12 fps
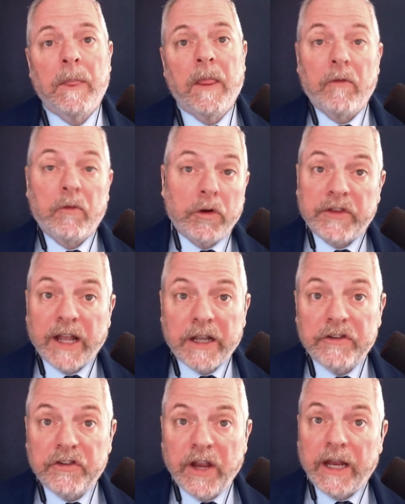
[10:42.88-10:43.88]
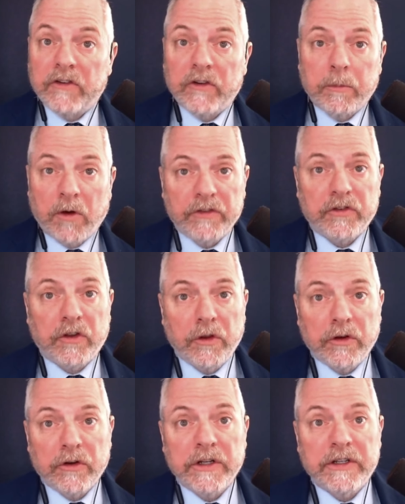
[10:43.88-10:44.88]
Of course, that could change. The
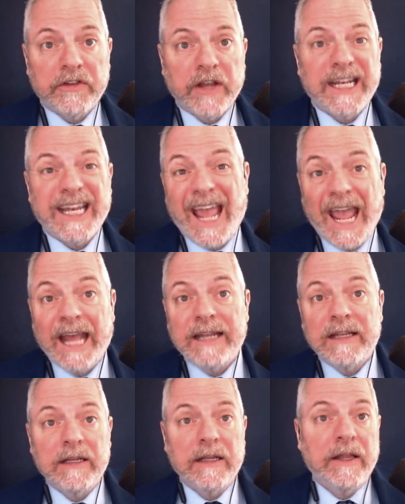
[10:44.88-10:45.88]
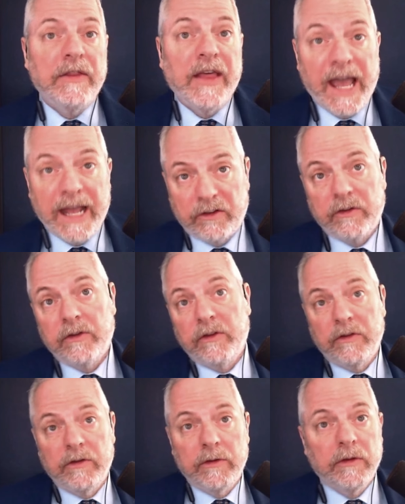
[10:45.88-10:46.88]
prosecutor could decide to add that
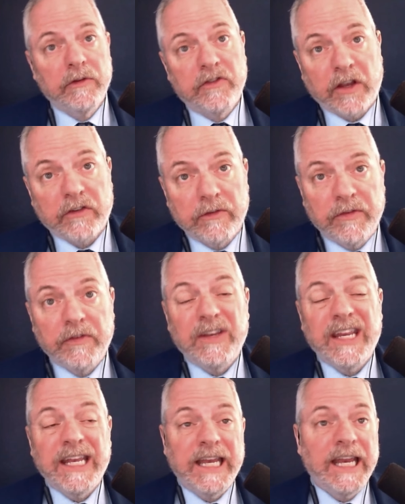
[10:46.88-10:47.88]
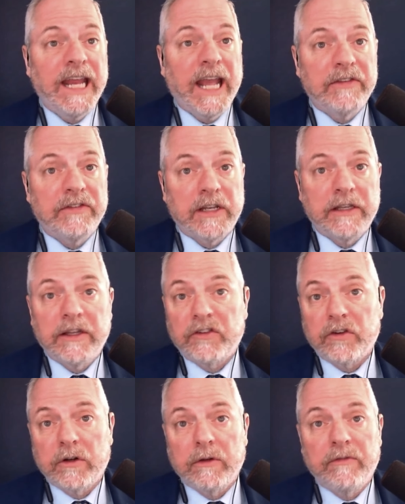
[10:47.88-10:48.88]
Section 15E as an
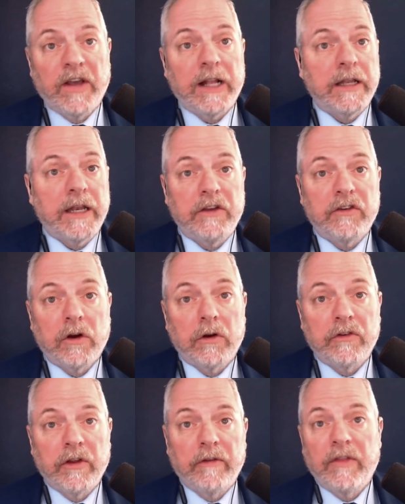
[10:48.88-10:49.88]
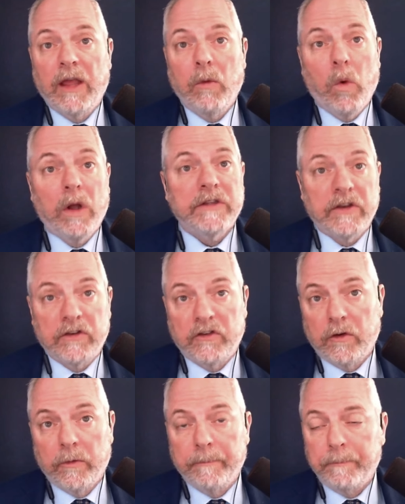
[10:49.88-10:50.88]
additional felony charge if they wanted
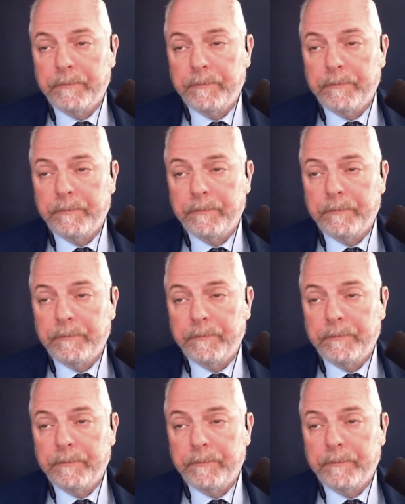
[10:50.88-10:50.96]
to.